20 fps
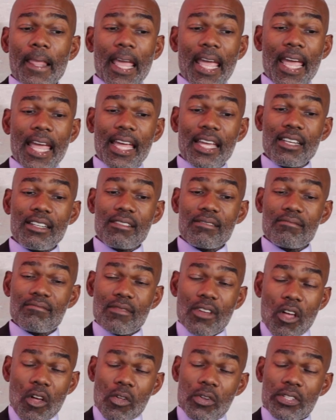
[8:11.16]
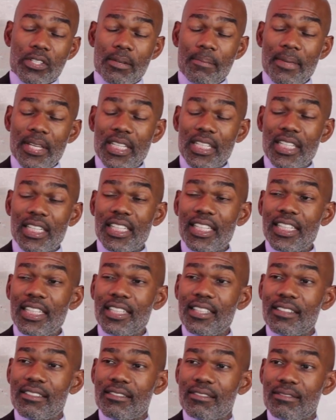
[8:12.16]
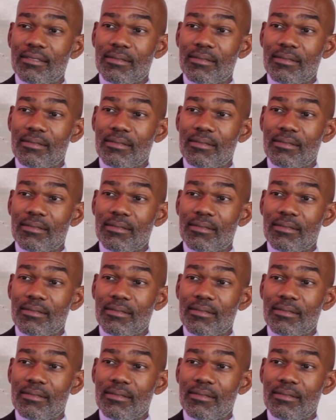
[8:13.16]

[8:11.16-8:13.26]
And ultimately,